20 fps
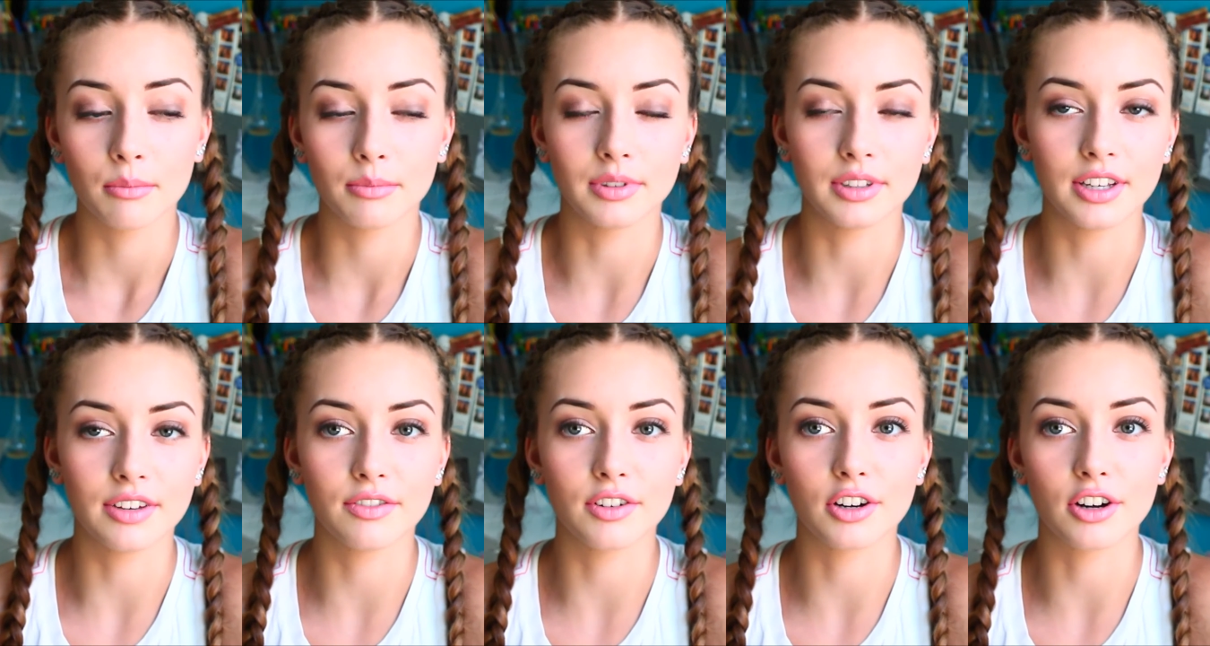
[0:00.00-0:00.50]

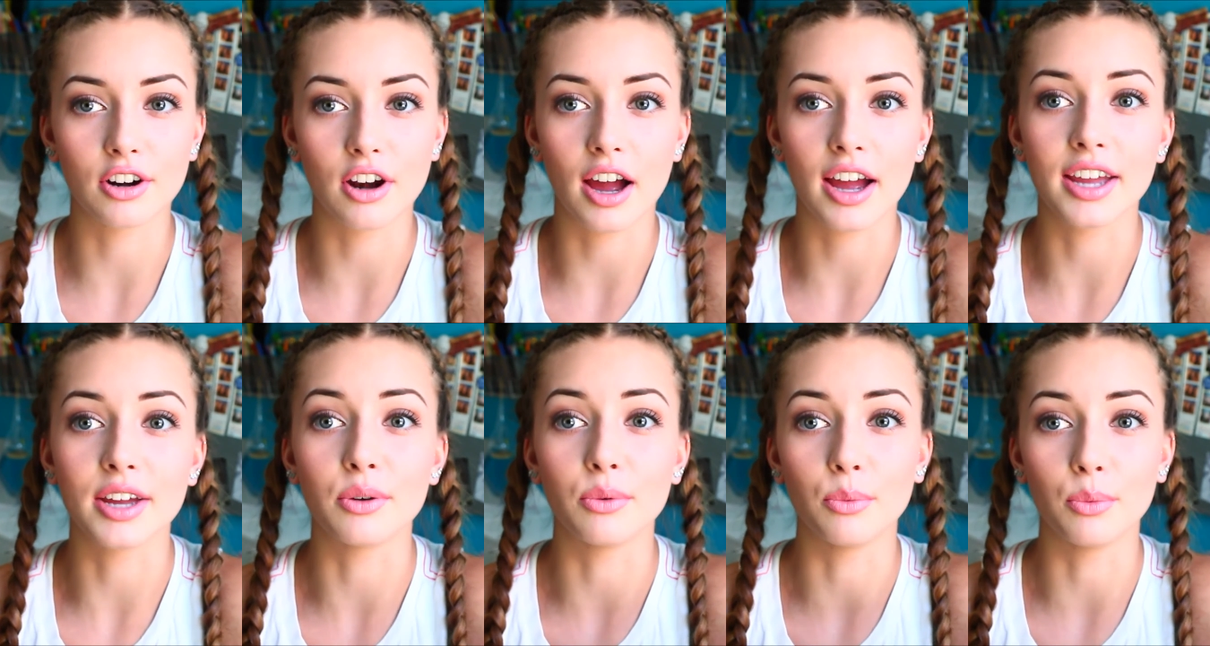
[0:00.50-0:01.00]
believe it or
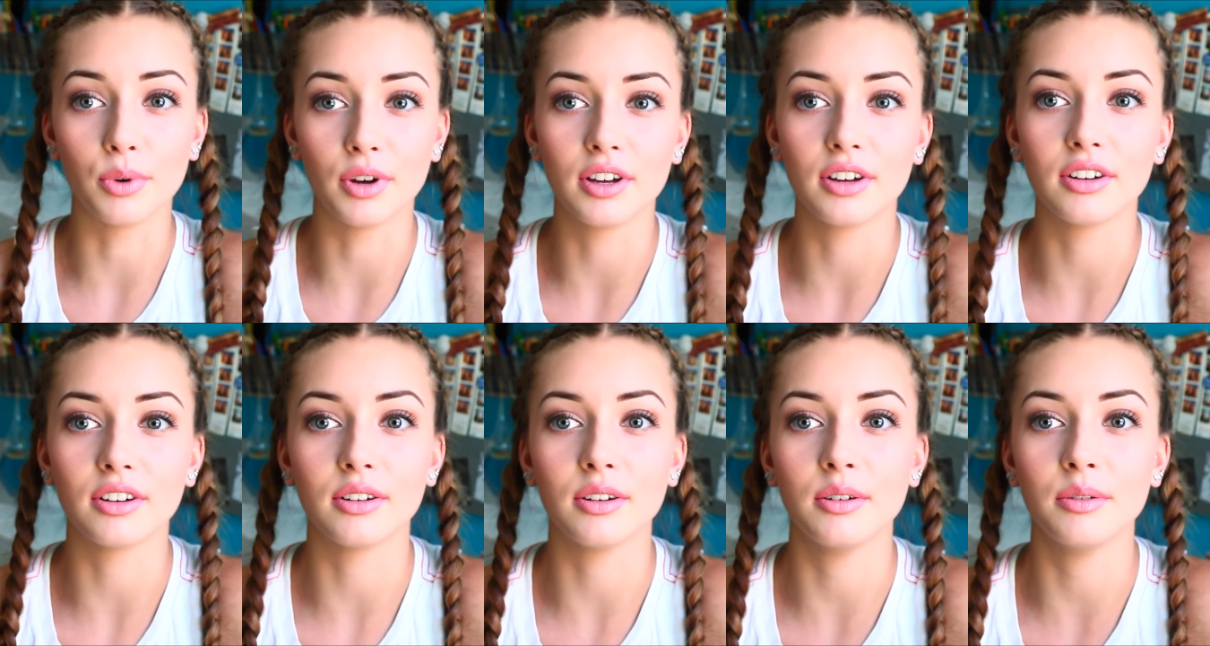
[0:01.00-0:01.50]
not, it
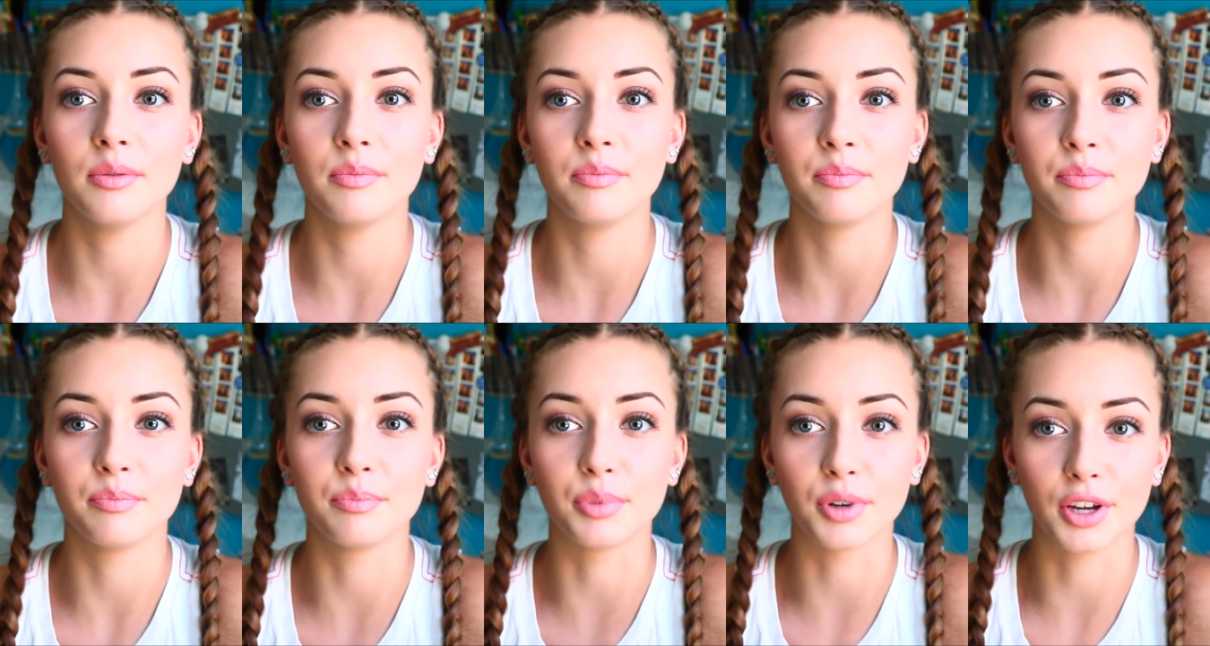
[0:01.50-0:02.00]
will
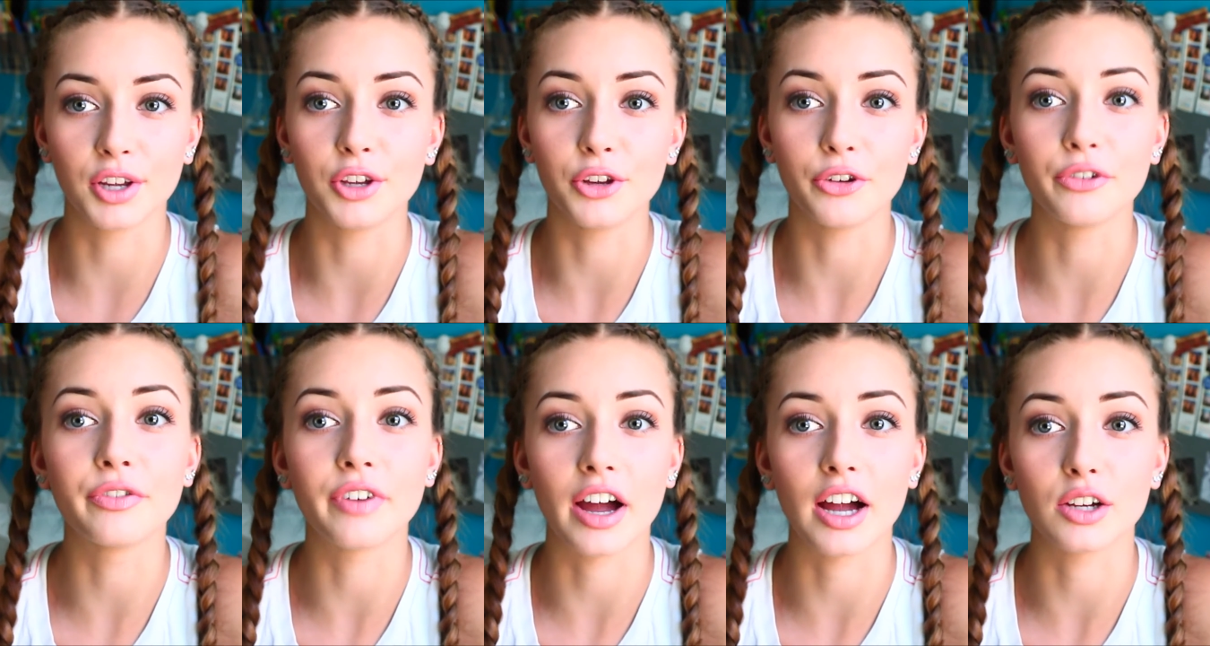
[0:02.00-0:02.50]
bring
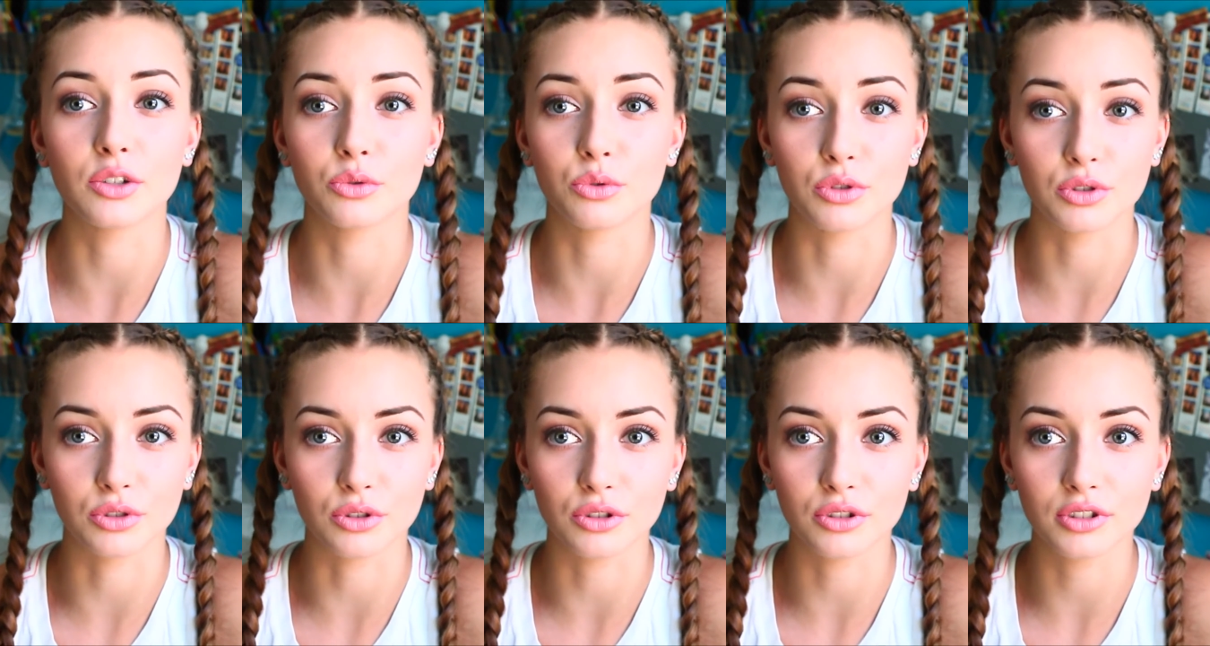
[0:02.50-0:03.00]
you fast
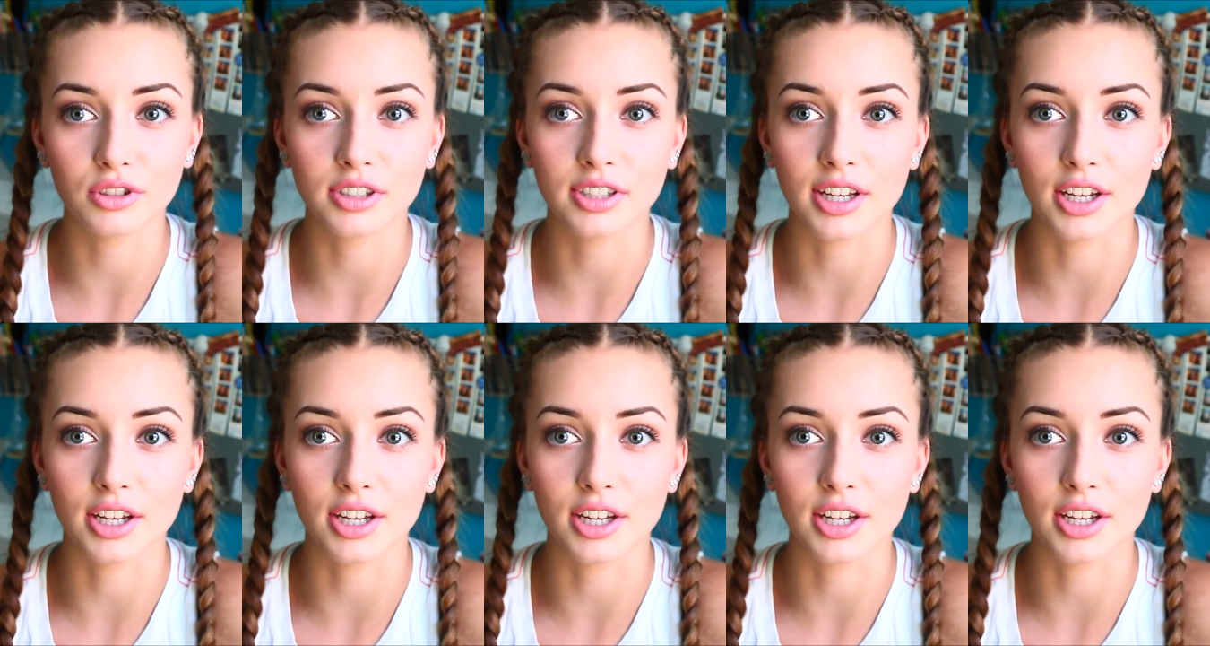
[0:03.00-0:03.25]
results.